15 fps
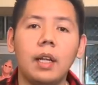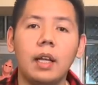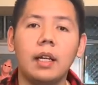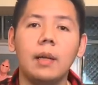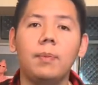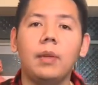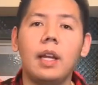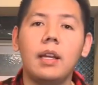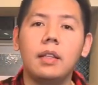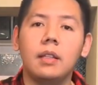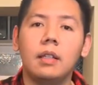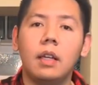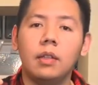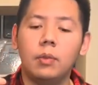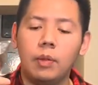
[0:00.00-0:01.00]
gonna put
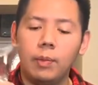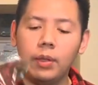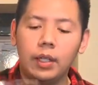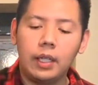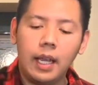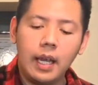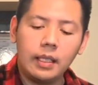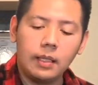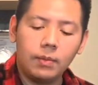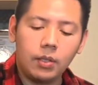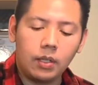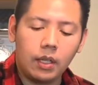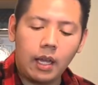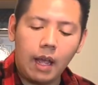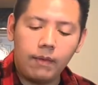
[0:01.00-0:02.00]
anything on the rim of the glass. I'm
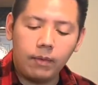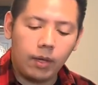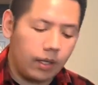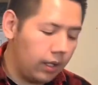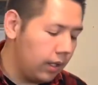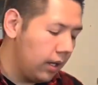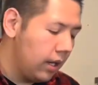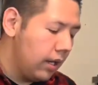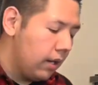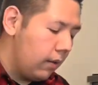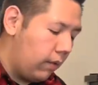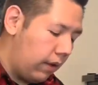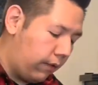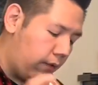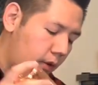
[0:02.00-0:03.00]
just gonna have it right here,
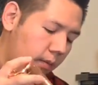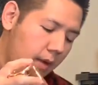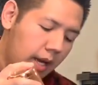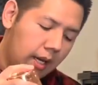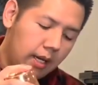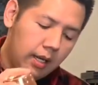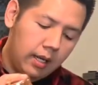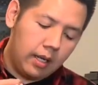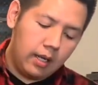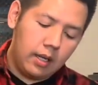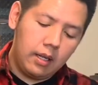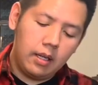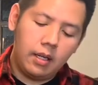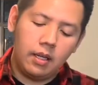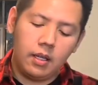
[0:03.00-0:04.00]
ready for my
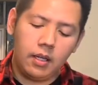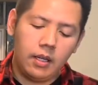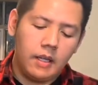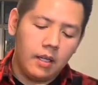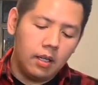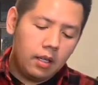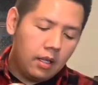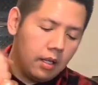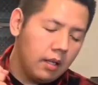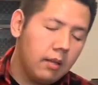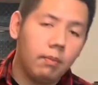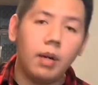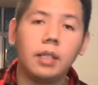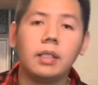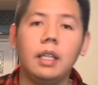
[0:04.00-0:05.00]

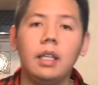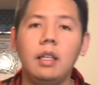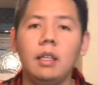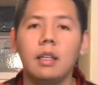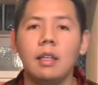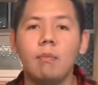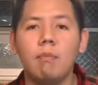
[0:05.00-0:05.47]
martini.